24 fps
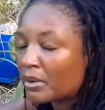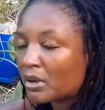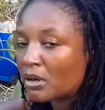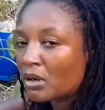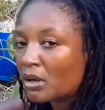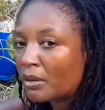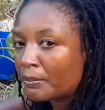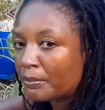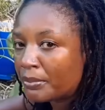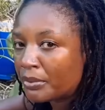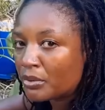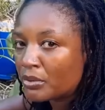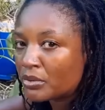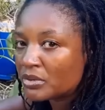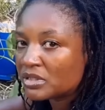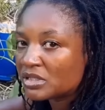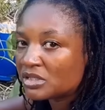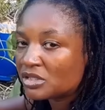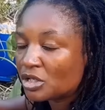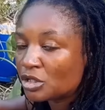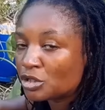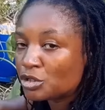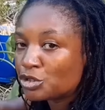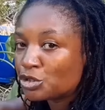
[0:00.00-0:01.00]

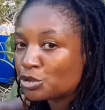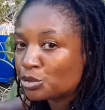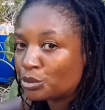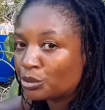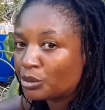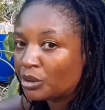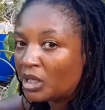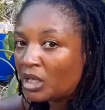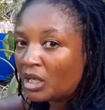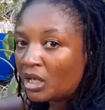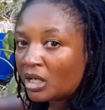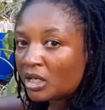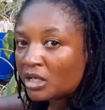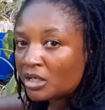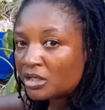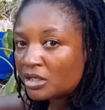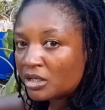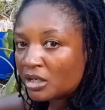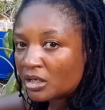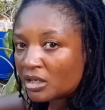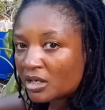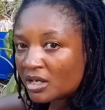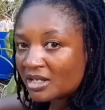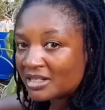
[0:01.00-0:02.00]
compost to
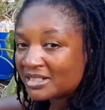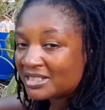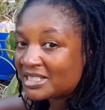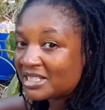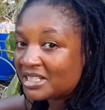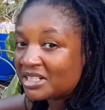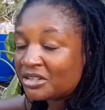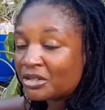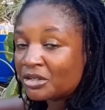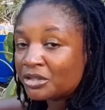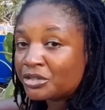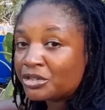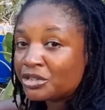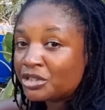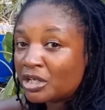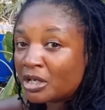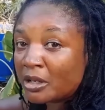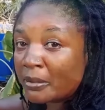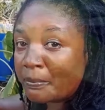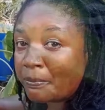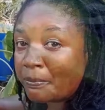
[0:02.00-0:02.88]
your container, to your